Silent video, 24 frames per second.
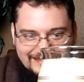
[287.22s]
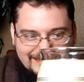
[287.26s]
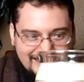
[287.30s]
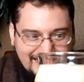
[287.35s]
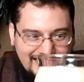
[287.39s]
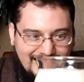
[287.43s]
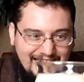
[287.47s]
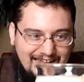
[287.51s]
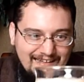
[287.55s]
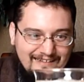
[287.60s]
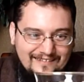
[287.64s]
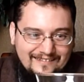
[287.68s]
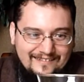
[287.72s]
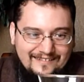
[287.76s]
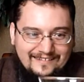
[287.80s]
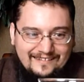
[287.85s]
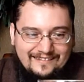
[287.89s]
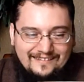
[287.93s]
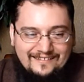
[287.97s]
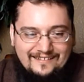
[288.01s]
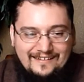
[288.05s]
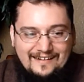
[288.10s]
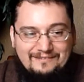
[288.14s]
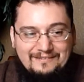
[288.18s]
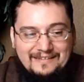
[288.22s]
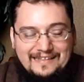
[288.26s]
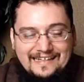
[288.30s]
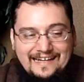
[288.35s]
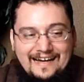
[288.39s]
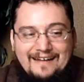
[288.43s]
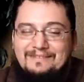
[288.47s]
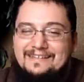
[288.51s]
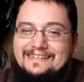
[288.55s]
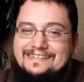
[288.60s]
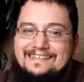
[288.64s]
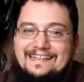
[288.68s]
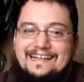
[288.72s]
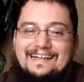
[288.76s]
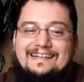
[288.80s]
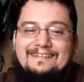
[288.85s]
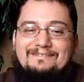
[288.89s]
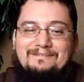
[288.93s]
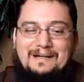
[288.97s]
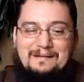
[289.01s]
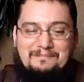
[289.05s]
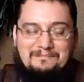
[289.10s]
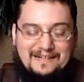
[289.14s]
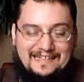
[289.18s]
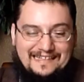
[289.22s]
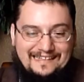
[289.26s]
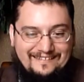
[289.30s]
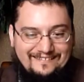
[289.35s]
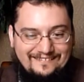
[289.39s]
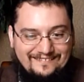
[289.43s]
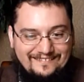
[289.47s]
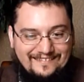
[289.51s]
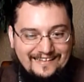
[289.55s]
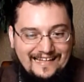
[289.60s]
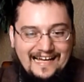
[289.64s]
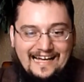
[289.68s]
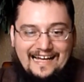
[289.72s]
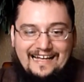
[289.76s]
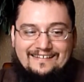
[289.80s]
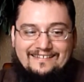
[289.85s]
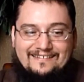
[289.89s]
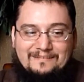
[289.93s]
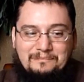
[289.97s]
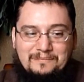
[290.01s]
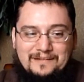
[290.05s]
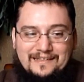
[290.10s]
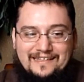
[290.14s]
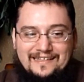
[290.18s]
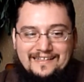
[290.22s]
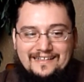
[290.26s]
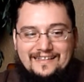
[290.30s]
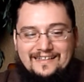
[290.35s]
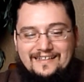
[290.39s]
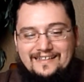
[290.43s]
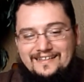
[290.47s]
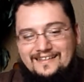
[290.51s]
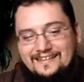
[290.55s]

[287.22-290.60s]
I don't know. I mean, I'm excited about my new glass, but